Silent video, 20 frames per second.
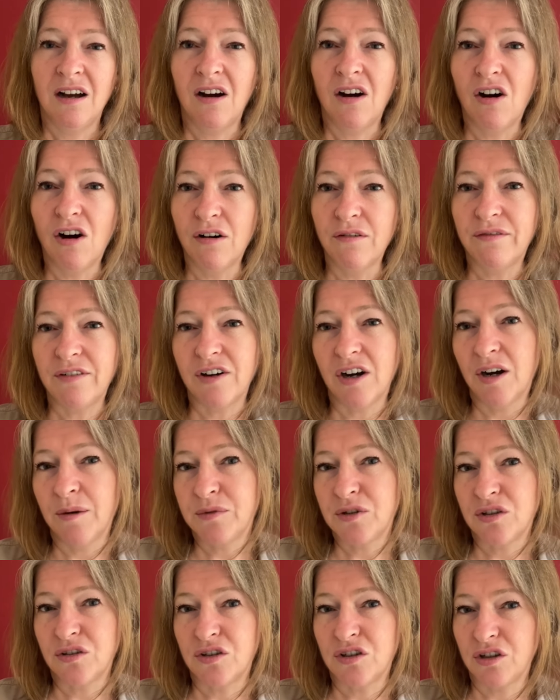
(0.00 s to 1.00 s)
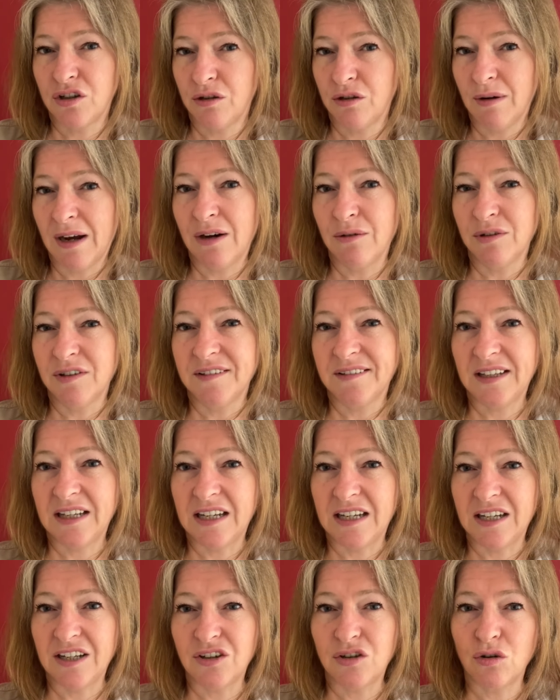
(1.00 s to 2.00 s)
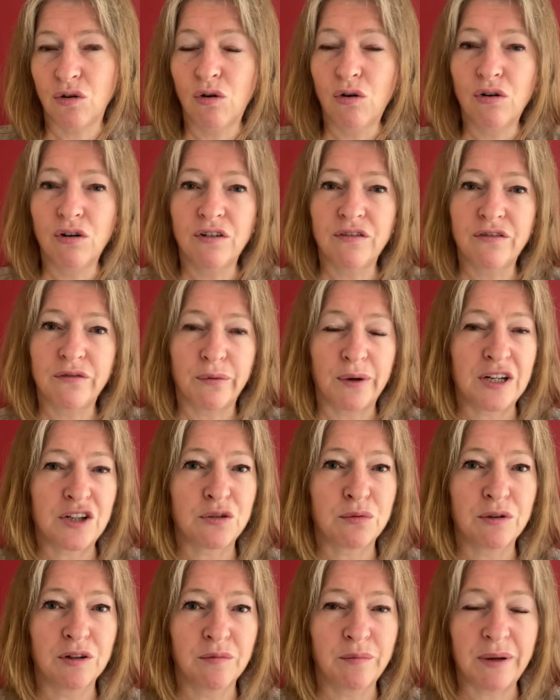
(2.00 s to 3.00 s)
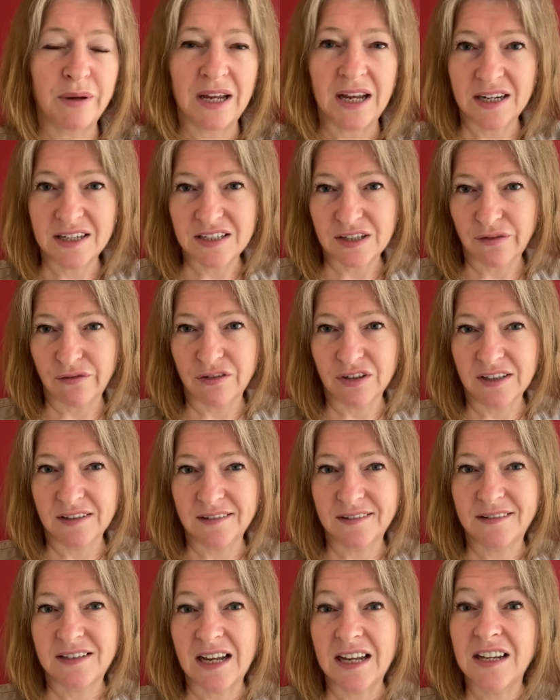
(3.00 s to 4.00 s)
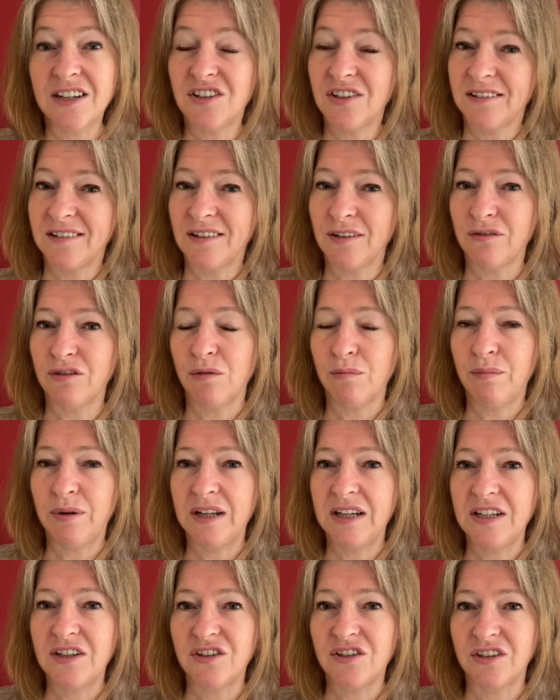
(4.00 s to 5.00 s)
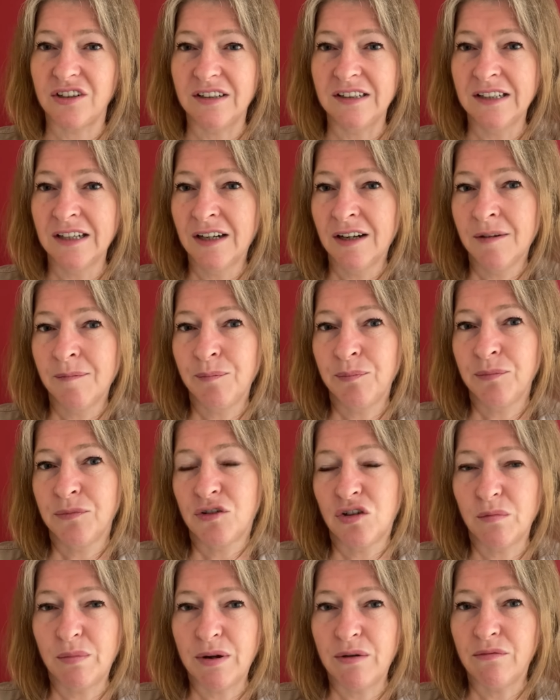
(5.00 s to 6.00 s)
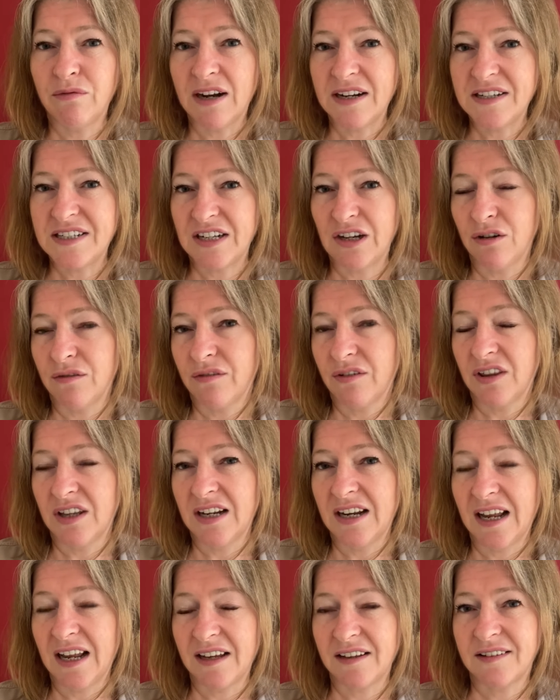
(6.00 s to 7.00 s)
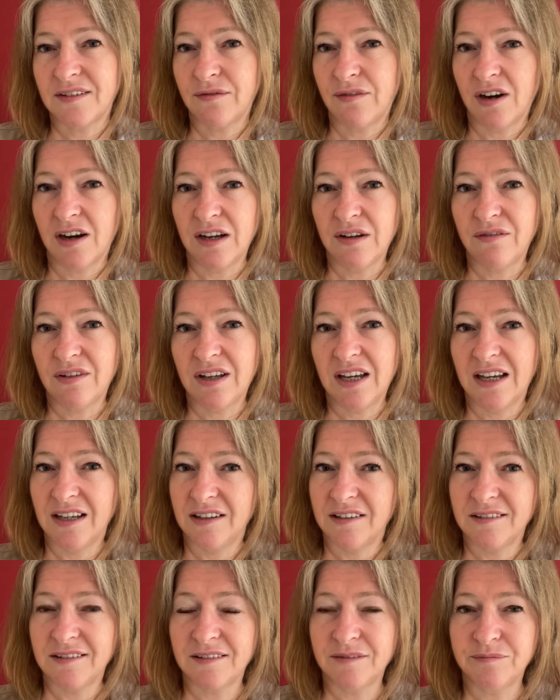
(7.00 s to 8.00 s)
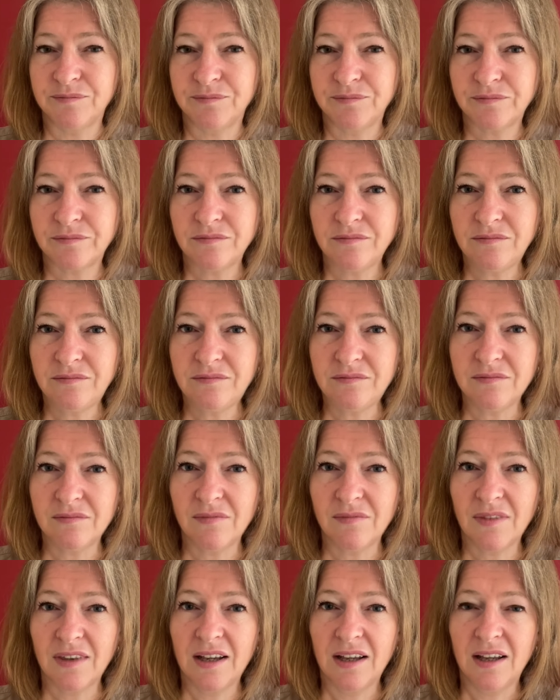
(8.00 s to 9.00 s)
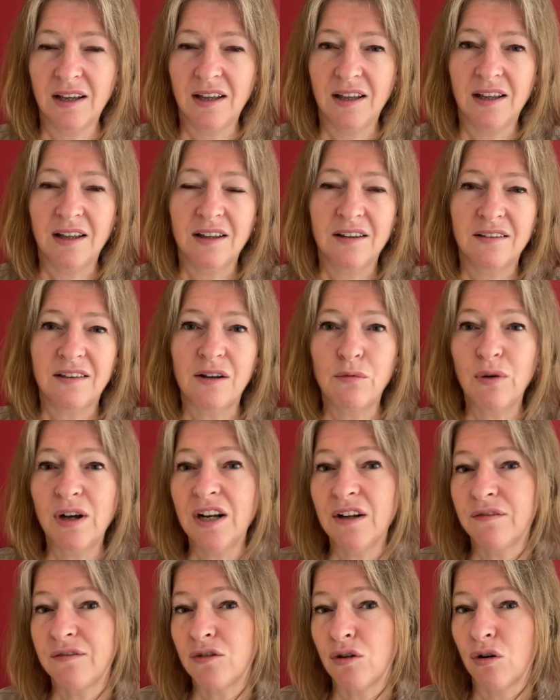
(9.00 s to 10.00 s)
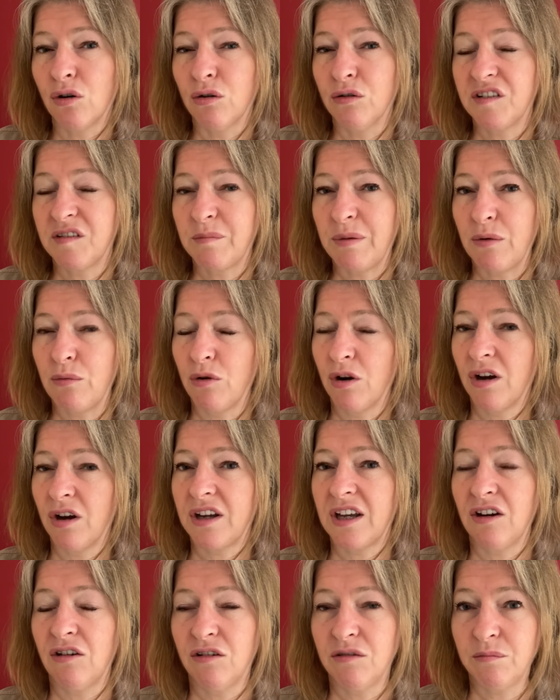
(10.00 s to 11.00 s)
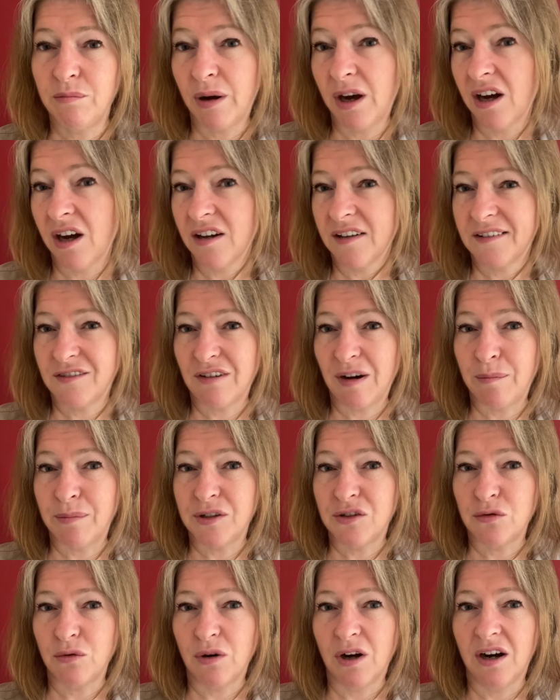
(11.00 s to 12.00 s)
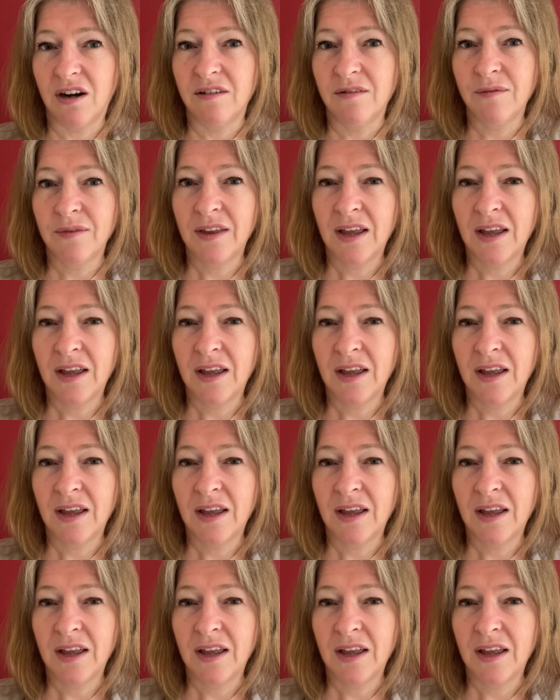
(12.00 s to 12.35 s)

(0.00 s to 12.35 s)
of up to 2 hours each, all of which will be at different stages of completion to be ready over the next 5 years. They will, of course, be working on past repertoire